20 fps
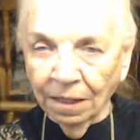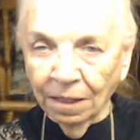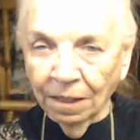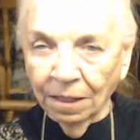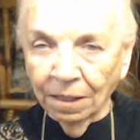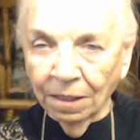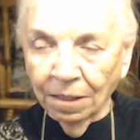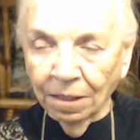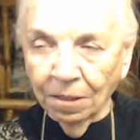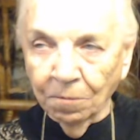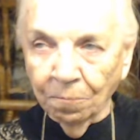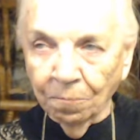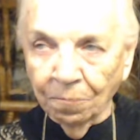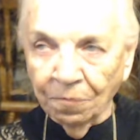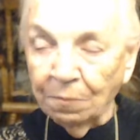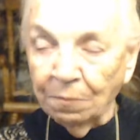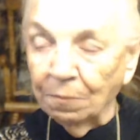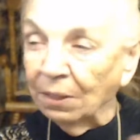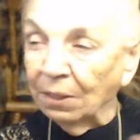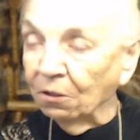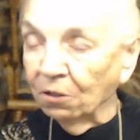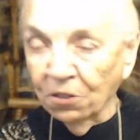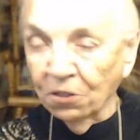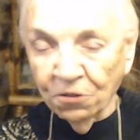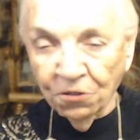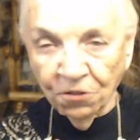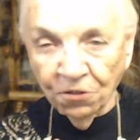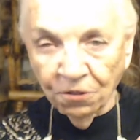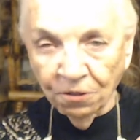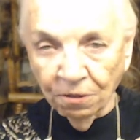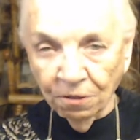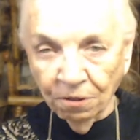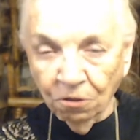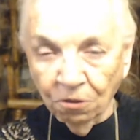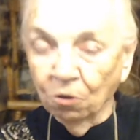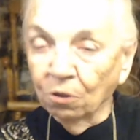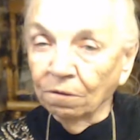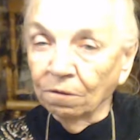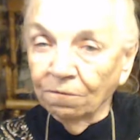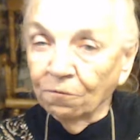uh, the parents
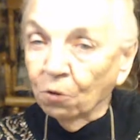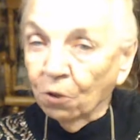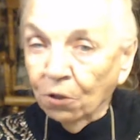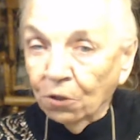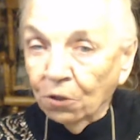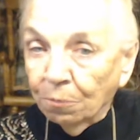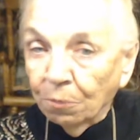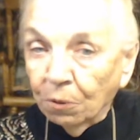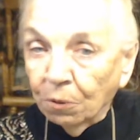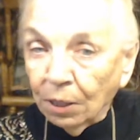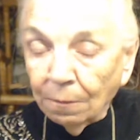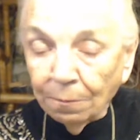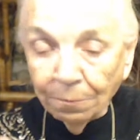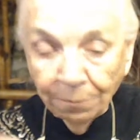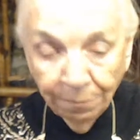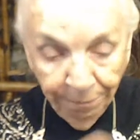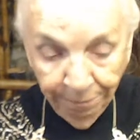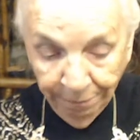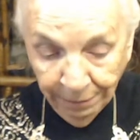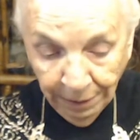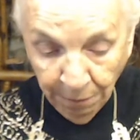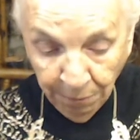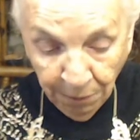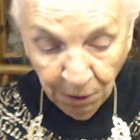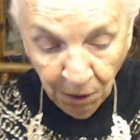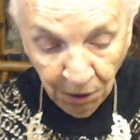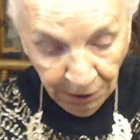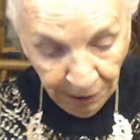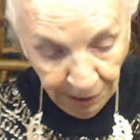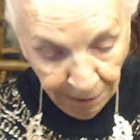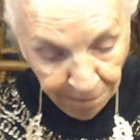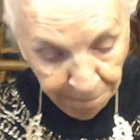could afford to put up a party.